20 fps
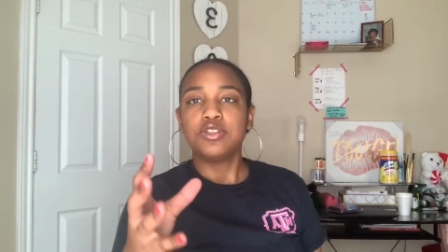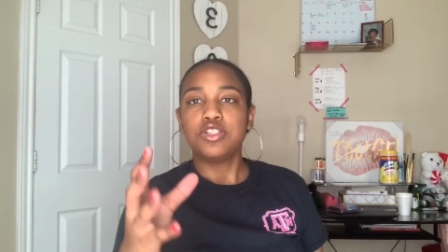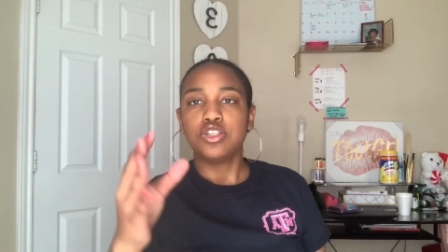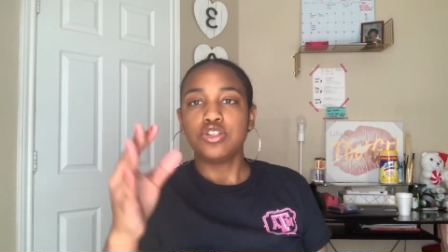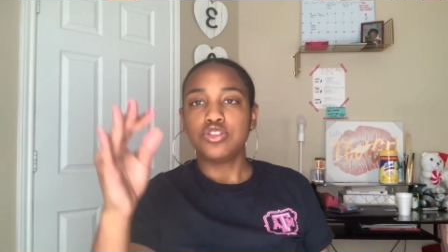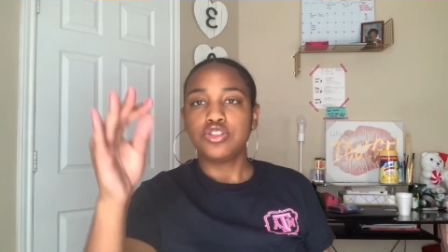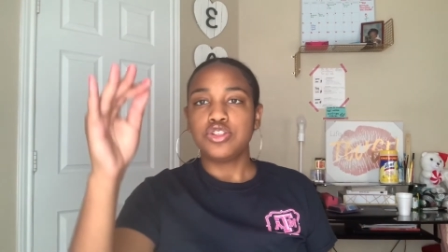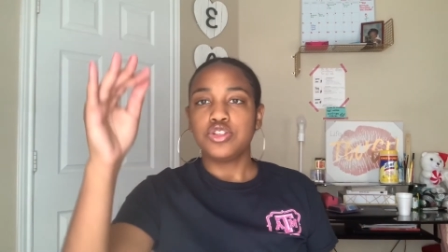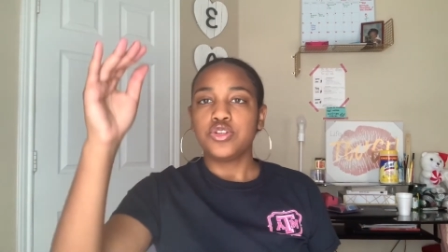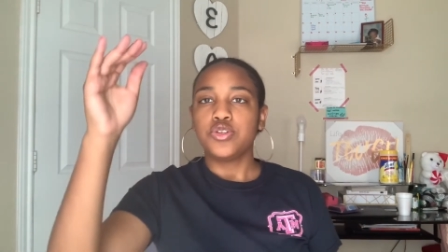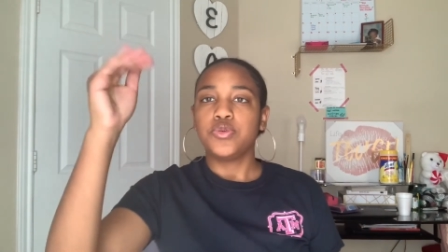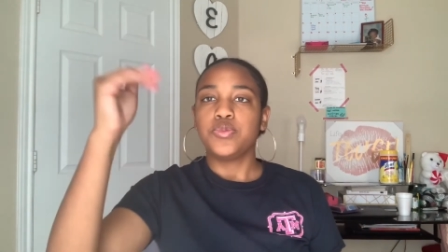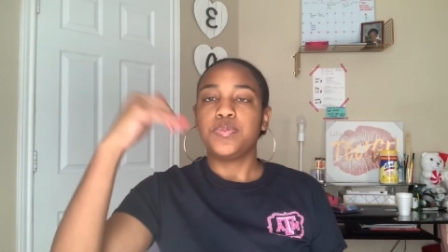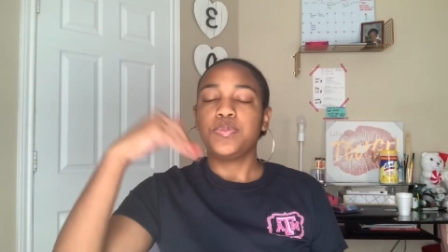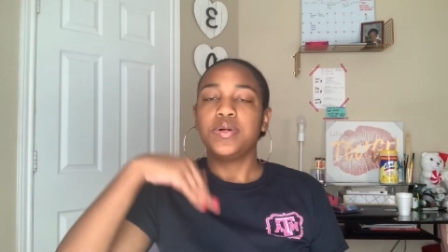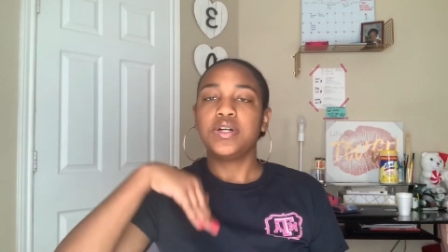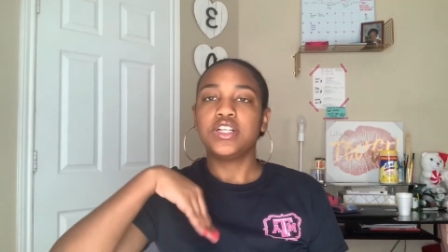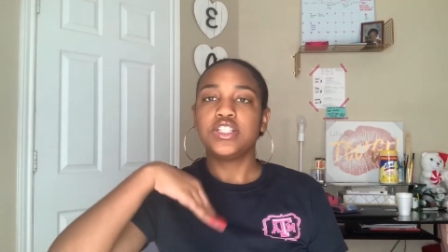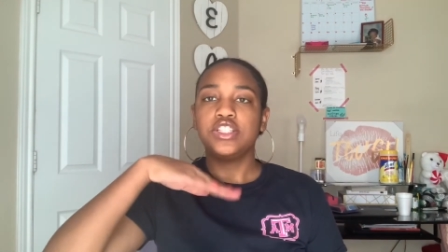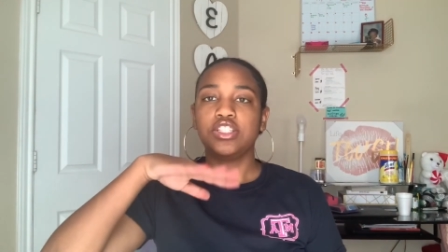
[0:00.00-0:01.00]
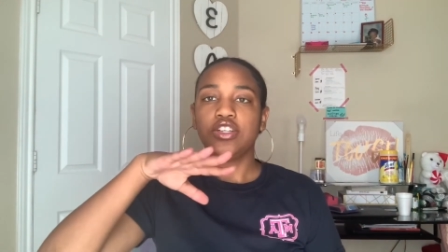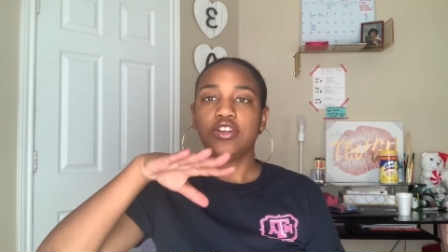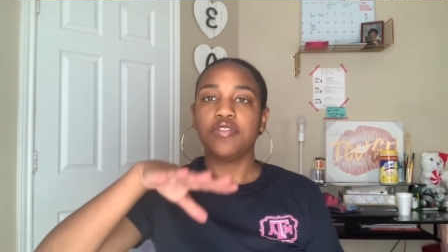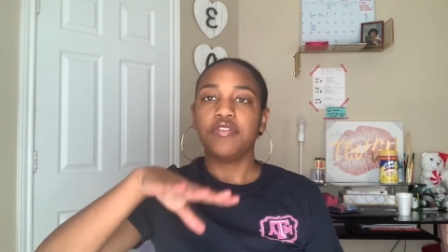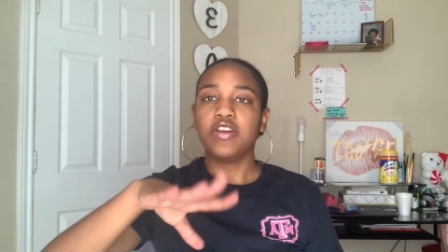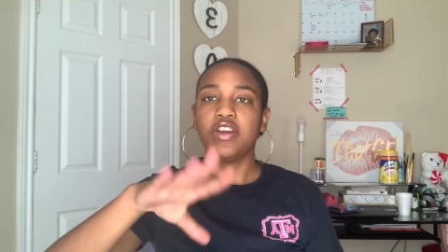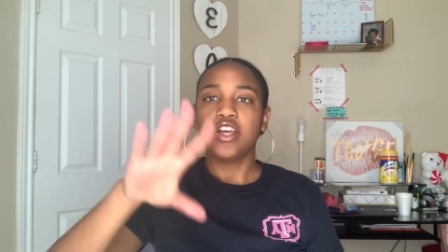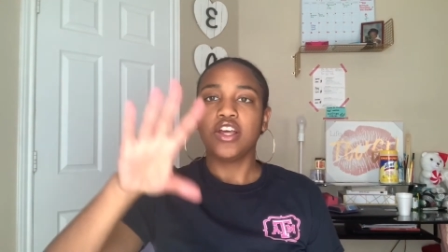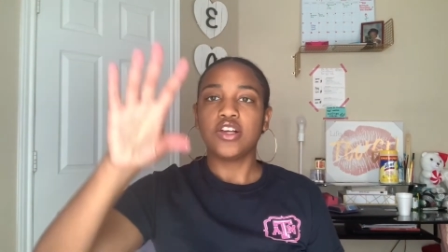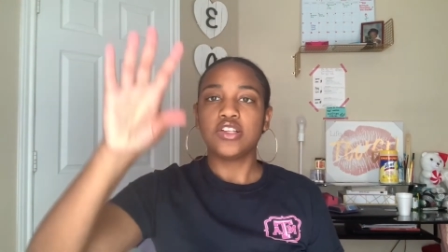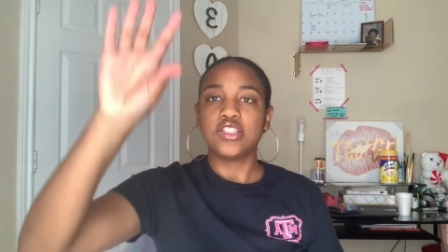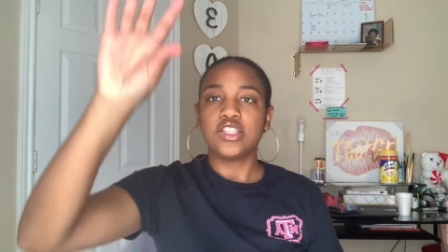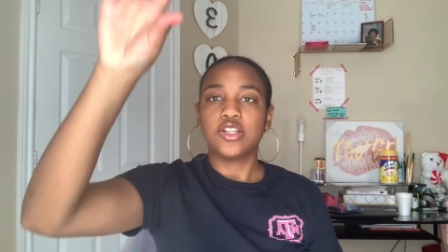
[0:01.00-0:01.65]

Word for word: YouTube puts your videos in the